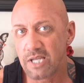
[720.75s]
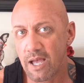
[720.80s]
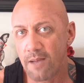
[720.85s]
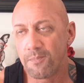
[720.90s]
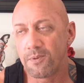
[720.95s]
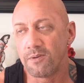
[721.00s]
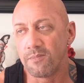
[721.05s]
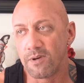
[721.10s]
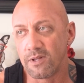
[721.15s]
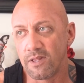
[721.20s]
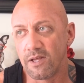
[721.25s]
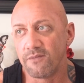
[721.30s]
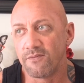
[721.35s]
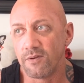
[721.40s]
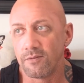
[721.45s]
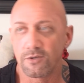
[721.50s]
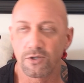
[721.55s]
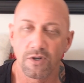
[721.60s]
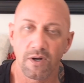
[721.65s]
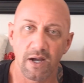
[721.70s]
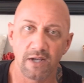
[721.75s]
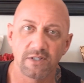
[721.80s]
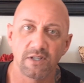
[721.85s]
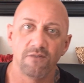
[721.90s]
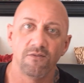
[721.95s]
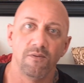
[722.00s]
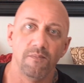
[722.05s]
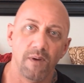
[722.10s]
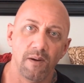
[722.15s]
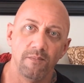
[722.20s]
has happened in my life, and I'm sure as
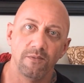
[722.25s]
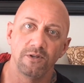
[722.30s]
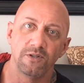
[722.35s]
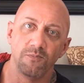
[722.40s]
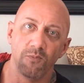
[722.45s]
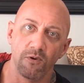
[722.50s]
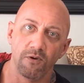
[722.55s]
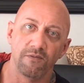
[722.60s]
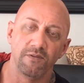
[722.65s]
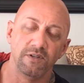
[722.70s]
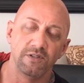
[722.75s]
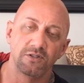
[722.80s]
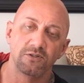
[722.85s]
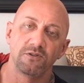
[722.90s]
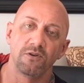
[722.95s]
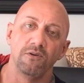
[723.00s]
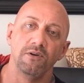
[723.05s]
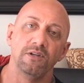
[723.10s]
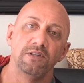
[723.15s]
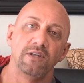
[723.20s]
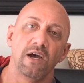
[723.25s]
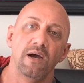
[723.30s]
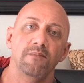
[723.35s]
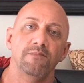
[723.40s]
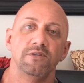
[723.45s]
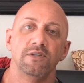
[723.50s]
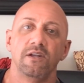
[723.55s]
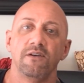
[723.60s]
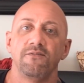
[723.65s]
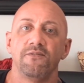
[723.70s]
I remember more of these story
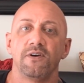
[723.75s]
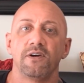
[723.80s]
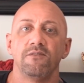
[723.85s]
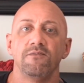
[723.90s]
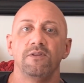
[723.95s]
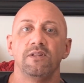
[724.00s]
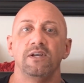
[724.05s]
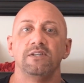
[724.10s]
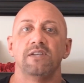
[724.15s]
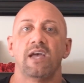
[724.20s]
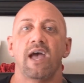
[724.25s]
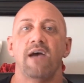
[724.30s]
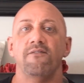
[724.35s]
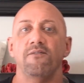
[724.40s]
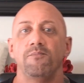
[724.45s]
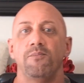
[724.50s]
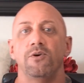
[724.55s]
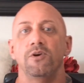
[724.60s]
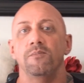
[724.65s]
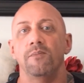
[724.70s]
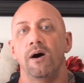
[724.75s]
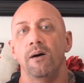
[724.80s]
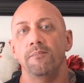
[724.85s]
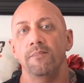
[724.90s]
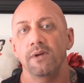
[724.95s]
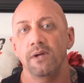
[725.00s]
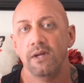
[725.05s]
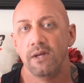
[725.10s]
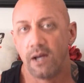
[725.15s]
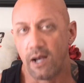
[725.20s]
times and I fucking realize I haven't put them
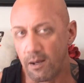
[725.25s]
up,